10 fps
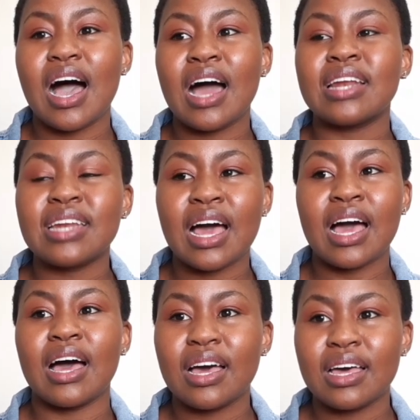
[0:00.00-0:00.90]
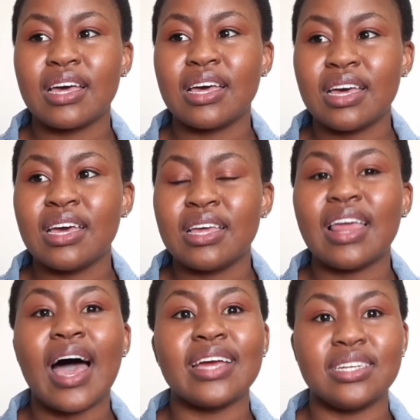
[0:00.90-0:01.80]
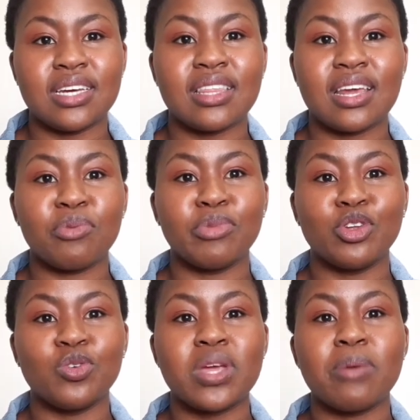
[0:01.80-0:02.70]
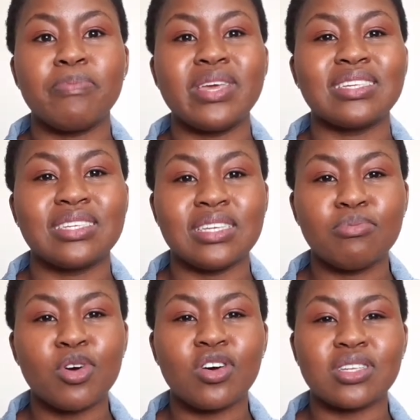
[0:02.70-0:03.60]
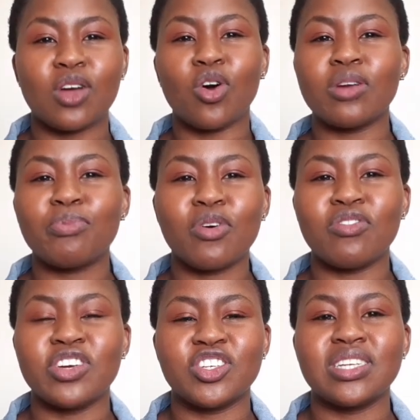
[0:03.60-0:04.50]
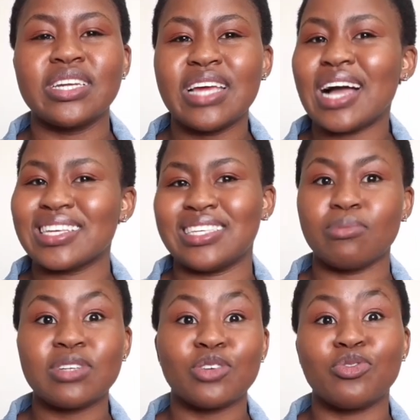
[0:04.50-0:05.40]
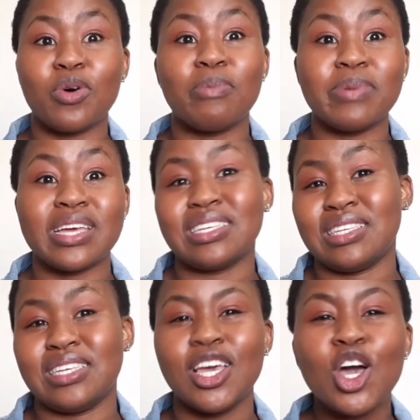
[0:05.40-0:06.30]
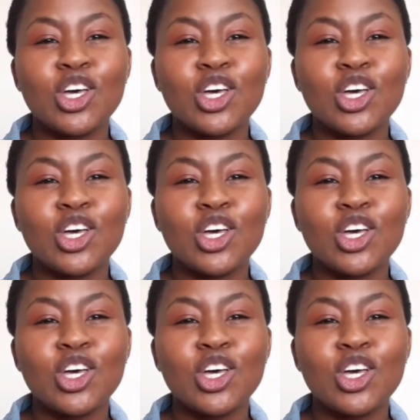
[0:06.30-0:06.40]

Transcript: under the idea that I'll be doing a B S c because I got provisionally accepted for a B S c.